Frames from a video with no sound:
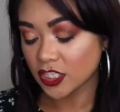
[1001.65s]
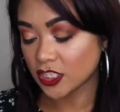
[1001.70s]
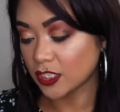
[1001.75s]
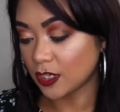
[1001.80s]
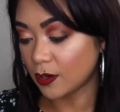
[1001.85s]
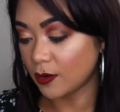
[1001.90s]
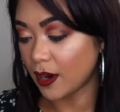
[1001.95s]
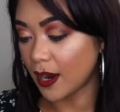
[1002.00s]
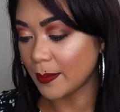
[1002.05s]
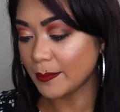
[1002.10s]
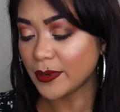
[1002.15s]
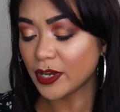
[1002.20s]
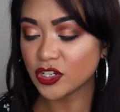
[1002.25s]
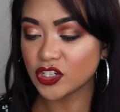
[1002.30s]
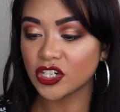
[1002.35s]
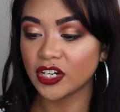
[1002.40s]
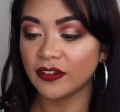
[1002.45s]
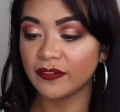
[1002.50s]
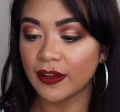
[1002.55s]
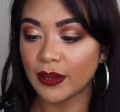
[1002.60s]
So I'm
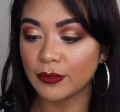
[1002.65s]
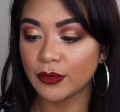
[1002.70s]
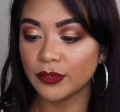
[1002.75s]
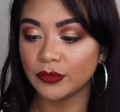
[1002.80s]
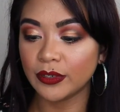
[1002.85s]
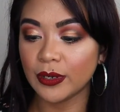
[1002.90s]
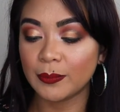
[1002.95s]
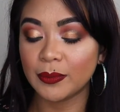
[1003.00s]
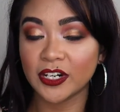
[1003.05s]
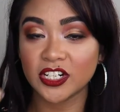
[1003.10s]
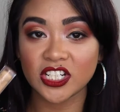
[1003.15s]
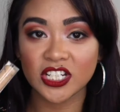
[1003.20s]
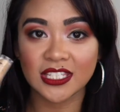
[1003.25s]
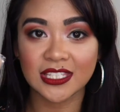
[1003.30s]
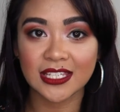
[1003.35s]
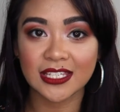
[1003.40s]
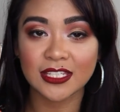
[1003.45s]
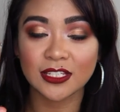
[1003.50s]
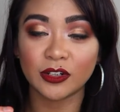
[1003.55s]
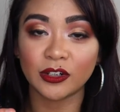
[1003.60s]
not sure if I would repurchase
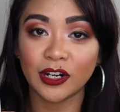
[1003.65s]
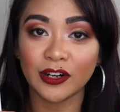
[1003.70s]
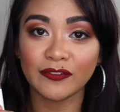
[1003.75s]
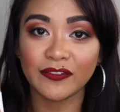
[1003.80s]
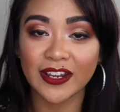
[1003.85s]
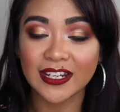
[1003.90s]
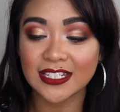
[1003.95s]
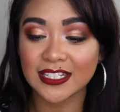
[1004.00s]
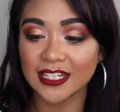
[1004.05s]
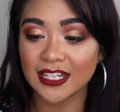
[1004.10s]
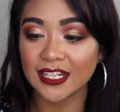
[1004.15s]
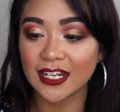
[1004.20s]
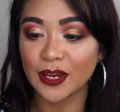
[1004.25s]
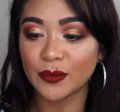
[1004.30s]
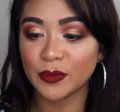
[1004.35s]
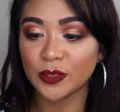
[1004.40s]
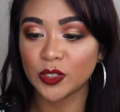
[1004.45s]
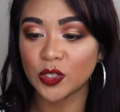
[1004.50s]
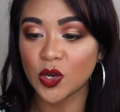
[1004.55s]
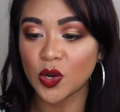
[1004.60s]
this, or if I did, I
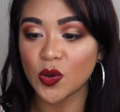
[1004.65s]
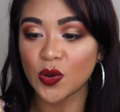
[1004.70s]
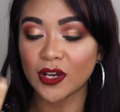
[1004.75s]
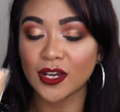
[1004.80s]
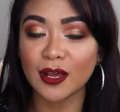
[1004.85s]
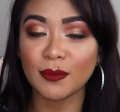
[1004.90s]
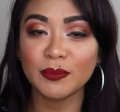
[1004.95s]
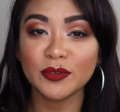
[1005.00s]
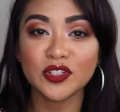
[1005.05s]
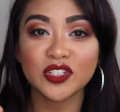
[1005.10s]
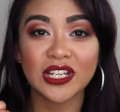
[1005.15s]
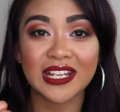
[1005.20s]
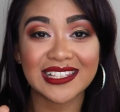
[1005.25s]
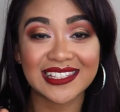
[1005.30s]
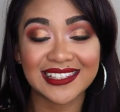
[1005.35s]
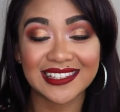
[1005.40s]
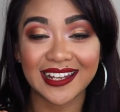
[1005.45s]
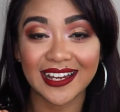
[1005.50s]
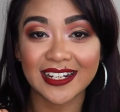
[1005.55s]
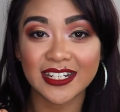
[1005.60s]
would go a couple
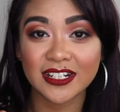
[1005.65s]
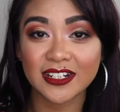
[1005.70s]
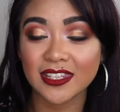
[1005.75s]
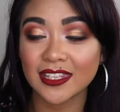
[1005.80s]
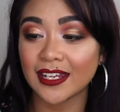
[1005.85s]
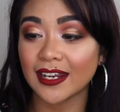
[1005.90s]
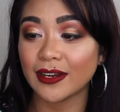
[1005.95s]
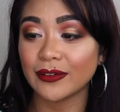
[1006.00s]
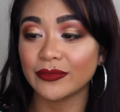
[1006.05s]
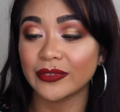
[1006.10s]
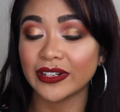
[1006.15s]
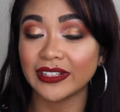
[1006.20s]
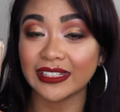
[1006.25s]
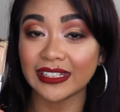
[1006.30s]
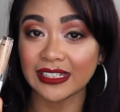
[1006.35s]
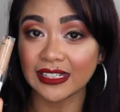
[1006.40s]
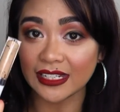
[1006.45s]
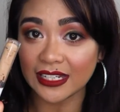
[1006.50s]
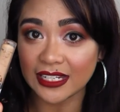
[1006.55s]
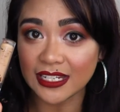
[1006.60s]
shades lighter than I
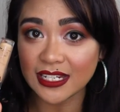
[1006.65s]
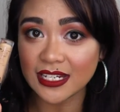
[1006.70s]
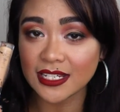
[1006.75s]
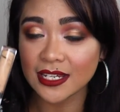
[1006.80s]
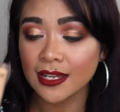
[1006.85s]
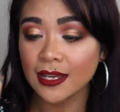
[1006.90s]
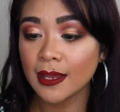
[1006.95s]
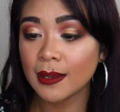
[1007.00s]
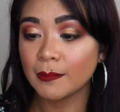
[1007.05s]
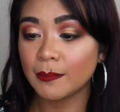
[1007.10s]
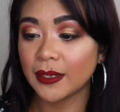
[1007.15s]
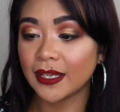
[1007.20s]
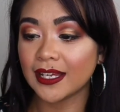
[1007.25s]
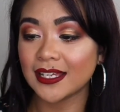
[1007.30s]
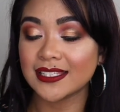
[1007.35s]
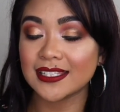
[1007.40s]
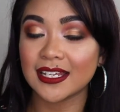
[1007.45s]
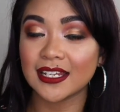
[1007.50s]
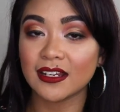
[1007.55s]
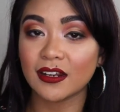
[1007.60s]
really need,
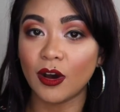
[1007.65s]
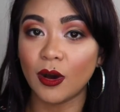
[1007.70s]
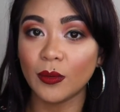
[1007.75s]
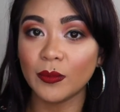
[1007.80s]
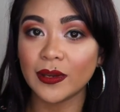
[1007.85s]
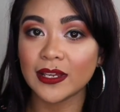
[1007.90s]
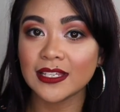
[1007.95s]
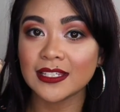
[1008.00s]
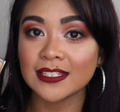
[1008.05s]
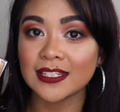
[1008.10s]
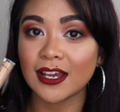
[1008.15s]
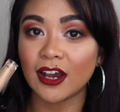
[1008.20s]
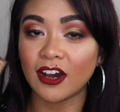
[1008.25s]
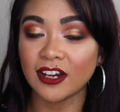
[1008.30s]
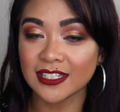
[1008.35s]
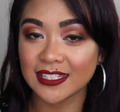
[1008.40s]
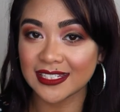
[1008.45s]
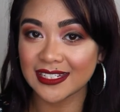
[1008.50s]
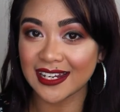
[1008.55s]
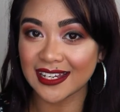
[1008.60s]
because it always
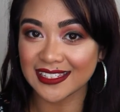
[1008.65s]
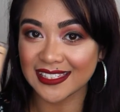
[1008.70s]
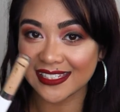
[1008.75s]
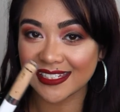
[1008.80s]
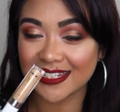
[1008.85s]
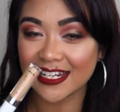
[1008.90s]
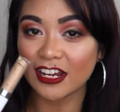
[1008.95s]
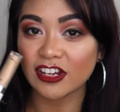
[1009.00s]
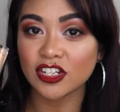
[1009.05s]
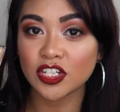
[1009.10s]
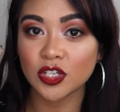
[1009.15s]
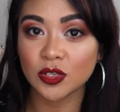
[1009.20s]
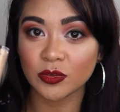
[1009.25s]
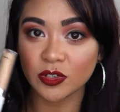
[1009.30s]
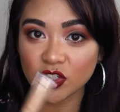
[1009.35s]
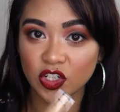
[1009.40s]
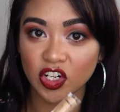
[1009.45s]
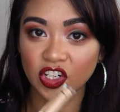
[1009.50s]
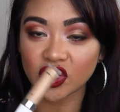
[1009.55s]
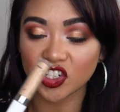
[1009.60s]
oxidizes down to
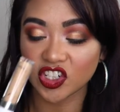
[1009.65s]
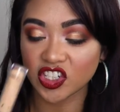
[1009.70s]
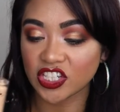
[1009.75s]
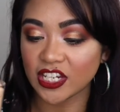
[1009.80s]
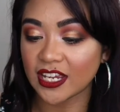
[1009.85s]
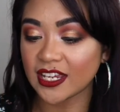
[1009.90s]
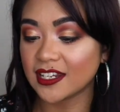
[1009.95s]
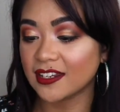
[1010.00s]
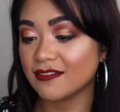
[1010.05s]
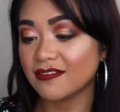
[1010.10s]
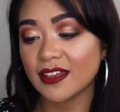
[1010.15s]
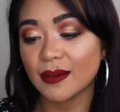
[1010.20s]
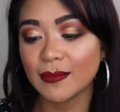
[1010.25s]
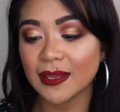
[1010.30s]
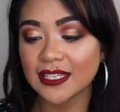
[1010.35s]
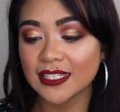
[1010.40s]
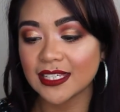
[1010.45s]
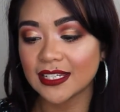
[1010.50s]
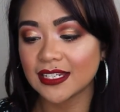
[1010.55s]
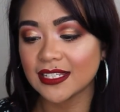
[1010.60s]
a darker shade, if that
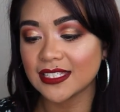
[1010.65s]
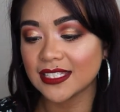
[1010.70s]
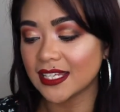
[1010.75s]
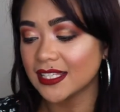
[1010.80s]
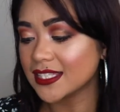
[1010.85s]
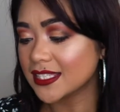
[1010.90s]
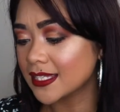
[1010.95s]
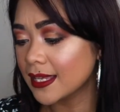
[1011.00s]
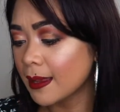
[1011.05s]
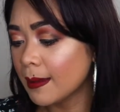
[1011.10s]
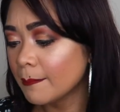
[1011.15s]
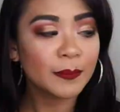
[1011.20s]
makes any sense.